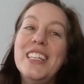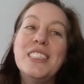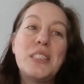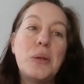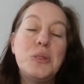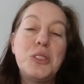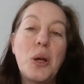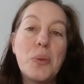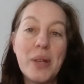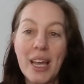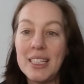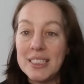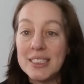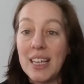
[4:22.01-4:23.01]
So don't
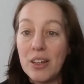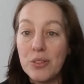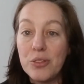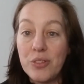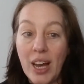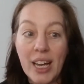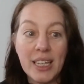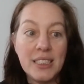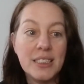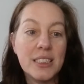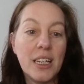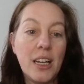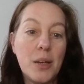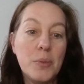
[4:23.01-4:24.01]
get yourself fined.
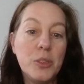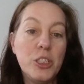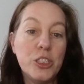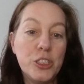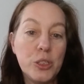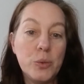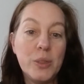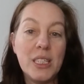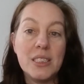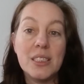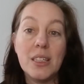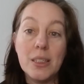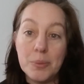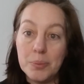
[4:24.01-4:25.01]
You do need
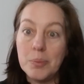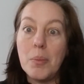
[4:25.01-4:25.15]
to